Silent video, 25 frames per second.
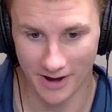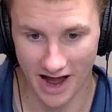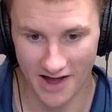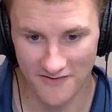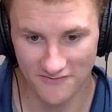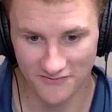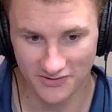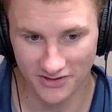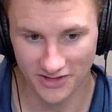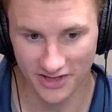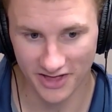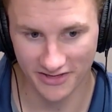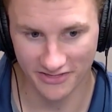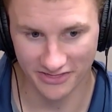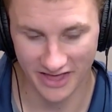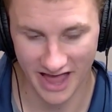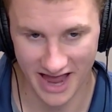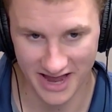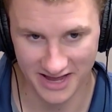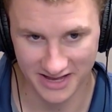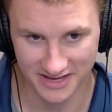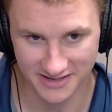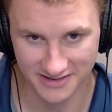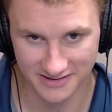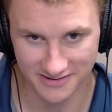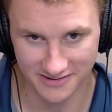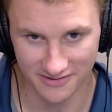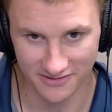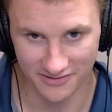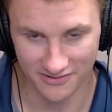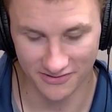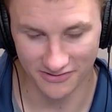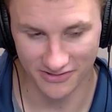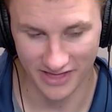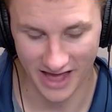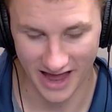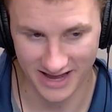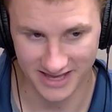I feel like that
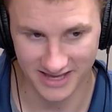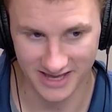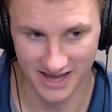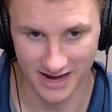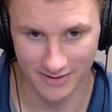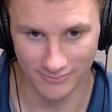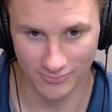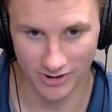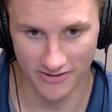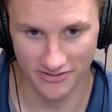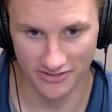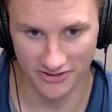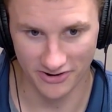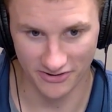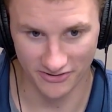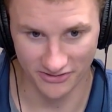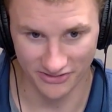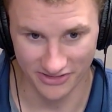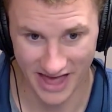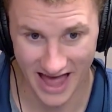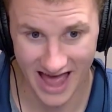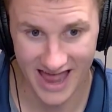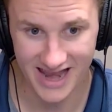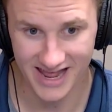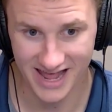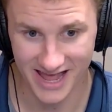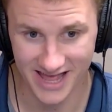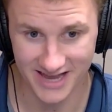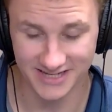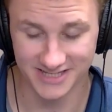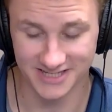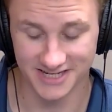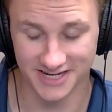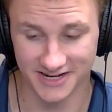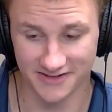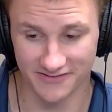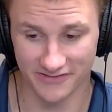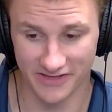game right there, that
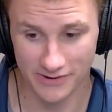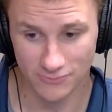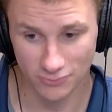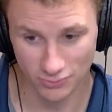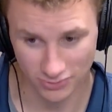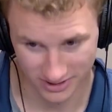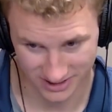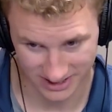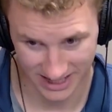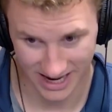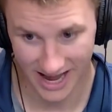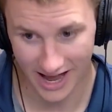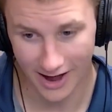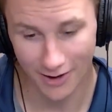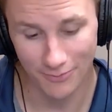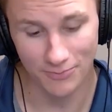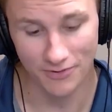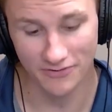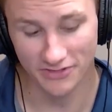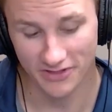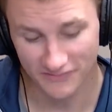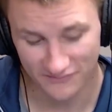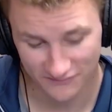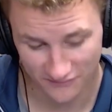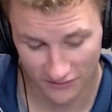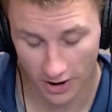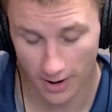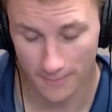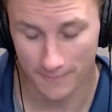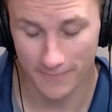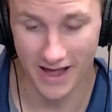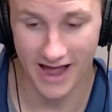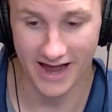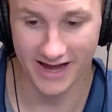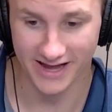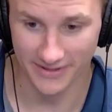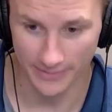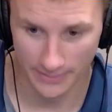ending, they were down, but they fought
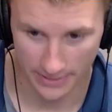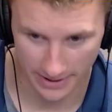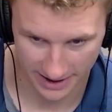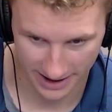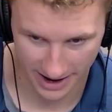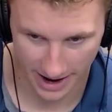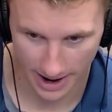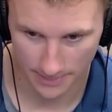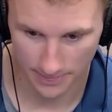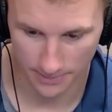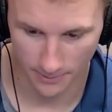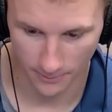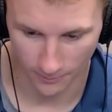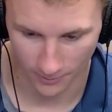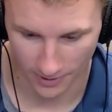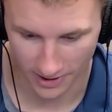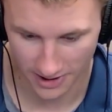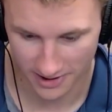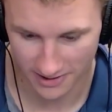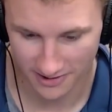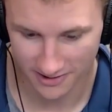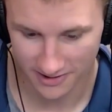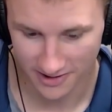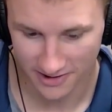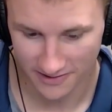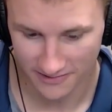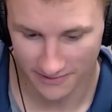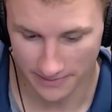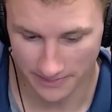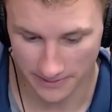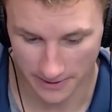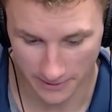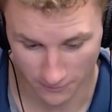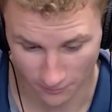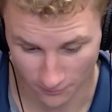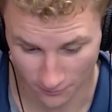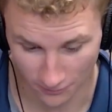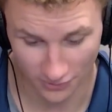back and they got the win that
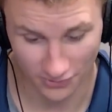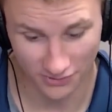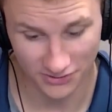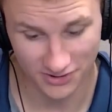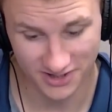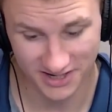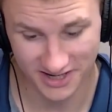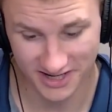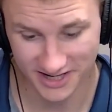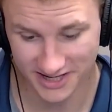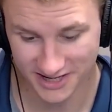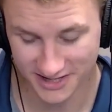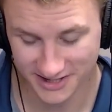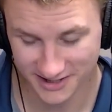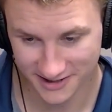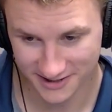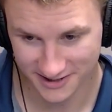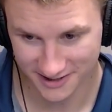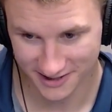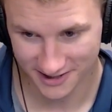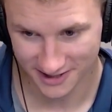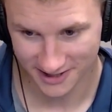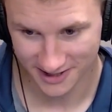they really needed.